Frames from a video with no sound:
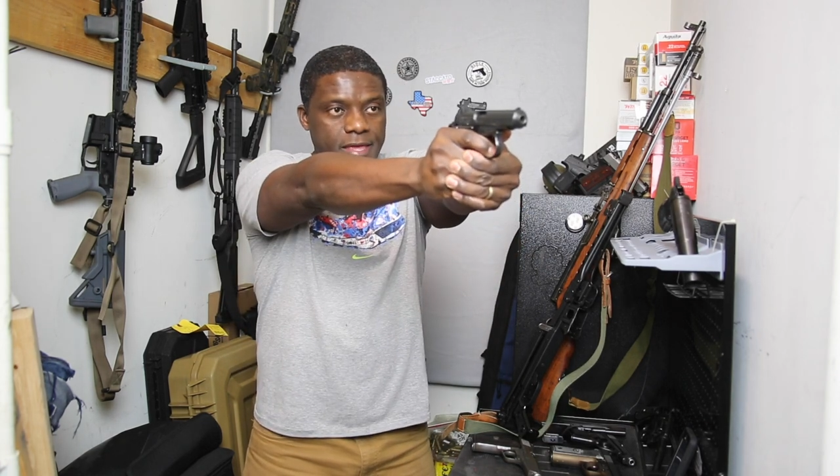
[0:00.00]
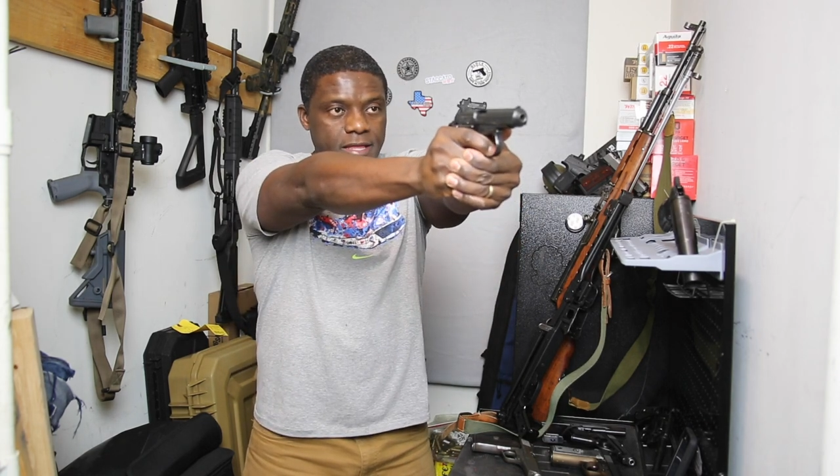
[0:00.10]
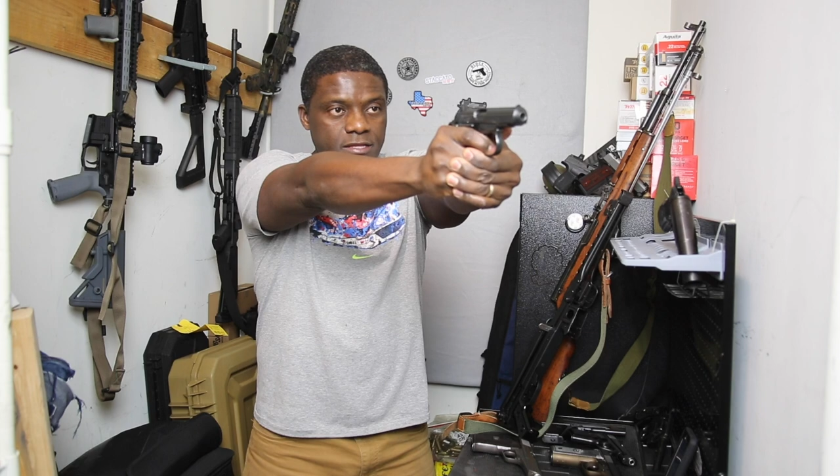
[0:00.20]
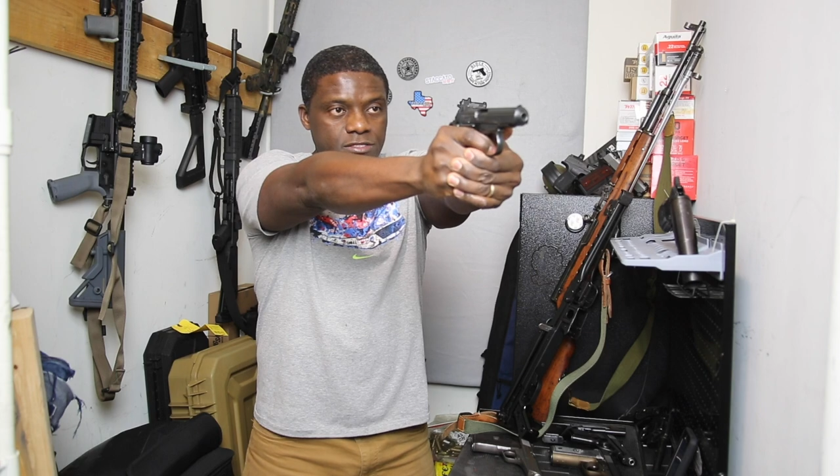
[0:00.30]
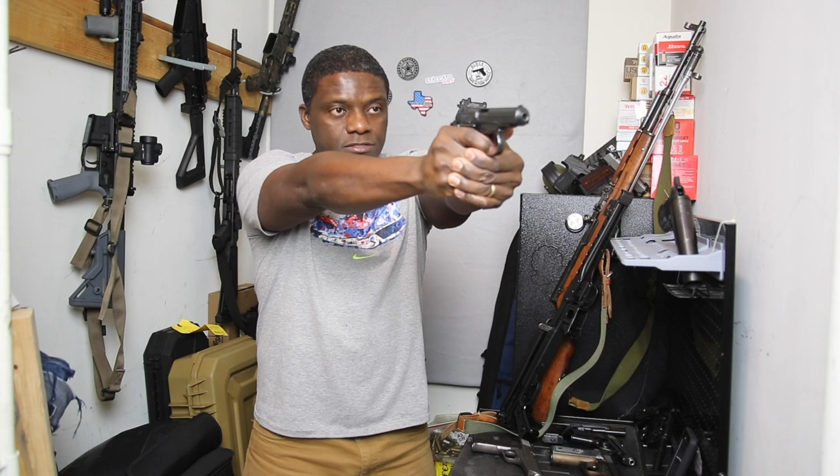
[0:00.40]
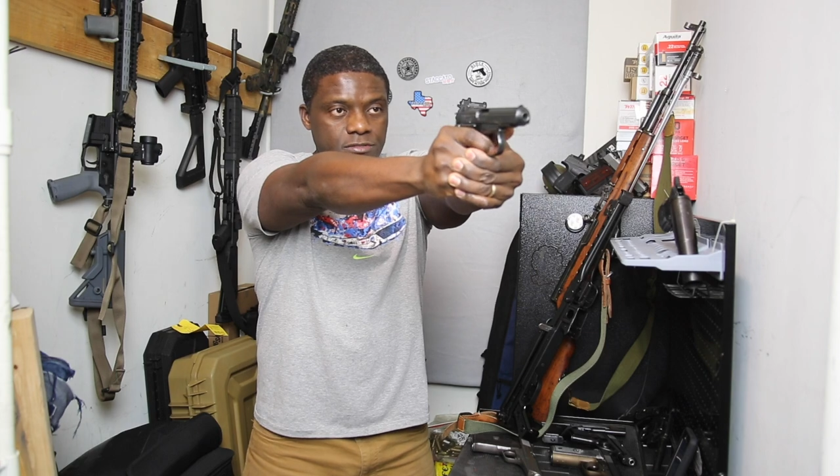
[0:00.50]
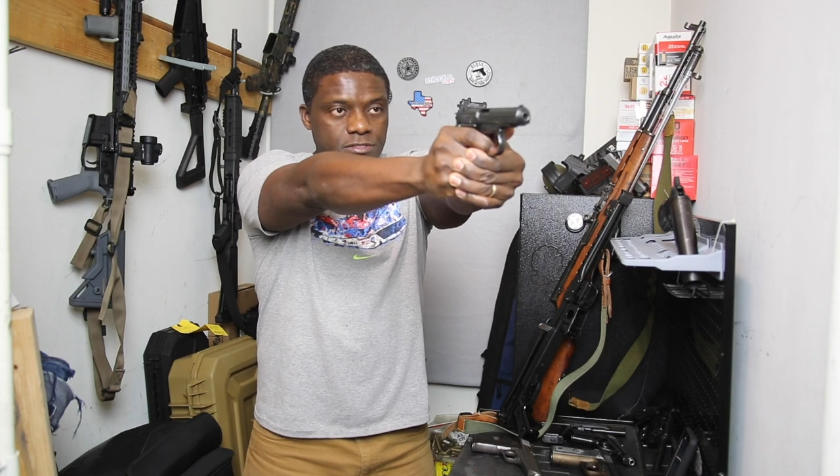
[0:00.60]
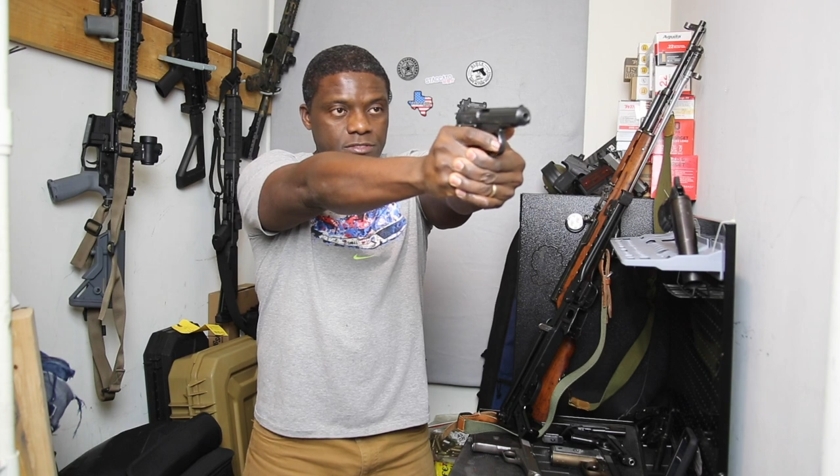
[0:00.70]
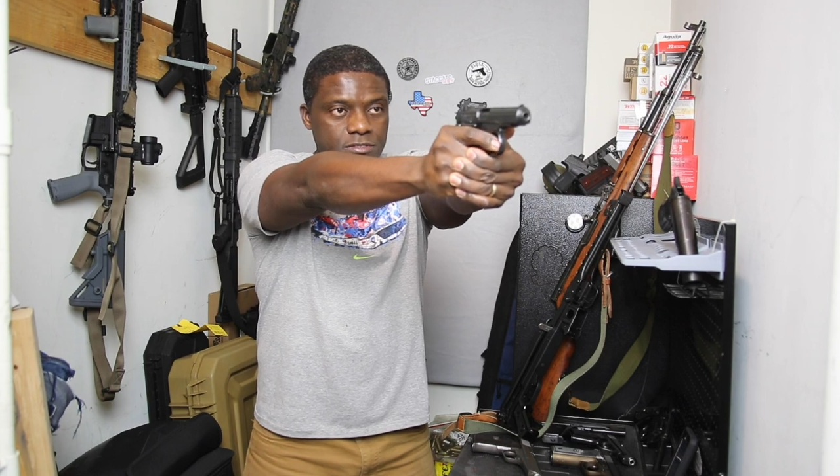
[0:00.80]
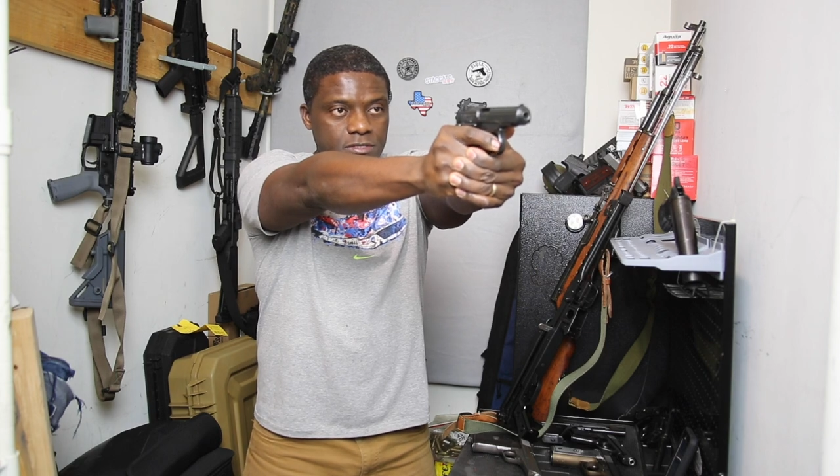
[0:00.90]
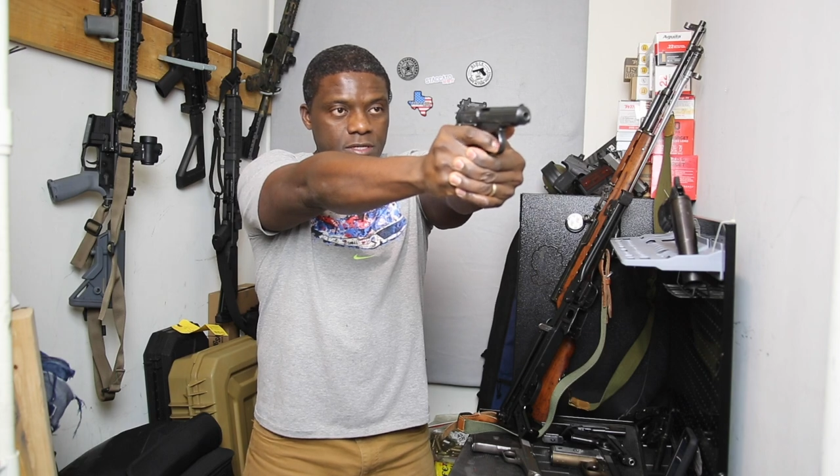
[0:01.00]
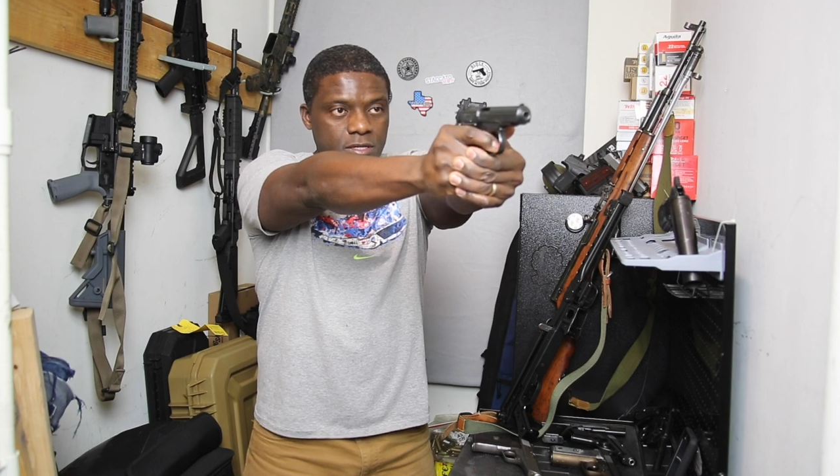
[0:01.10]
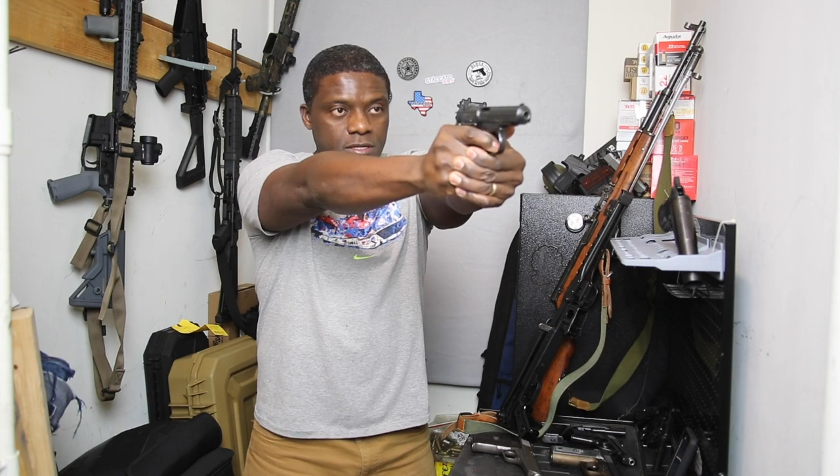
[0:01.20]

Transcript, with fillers: and it shoots